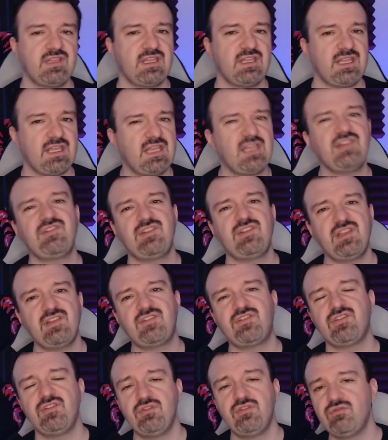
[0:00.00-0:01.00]
game is
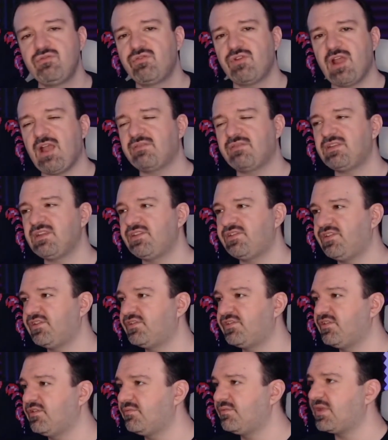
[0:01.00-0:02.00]
this new crafting
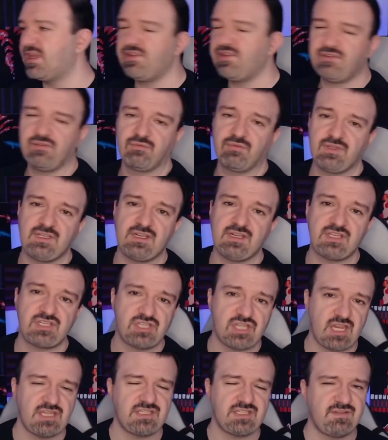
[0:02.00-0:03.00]
system? Is it really going to
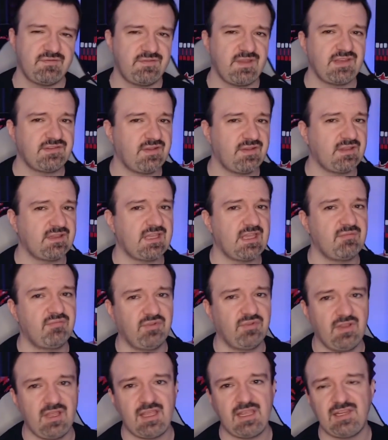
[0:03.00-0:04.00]
change the face of how the game
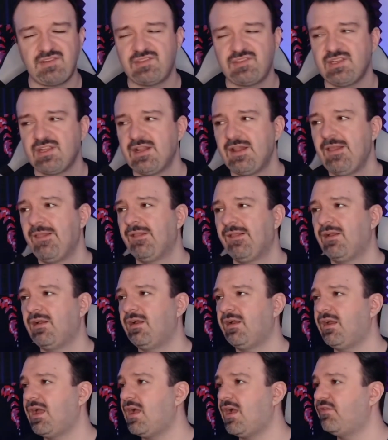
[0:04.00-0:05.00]
plays?
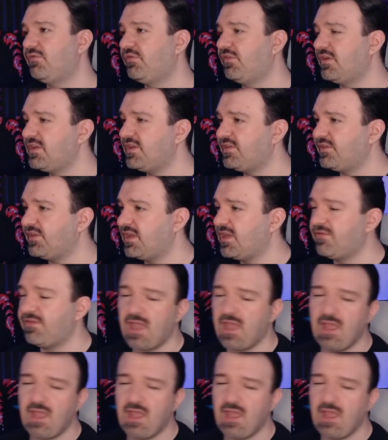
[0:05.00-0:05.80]
How fun is it? If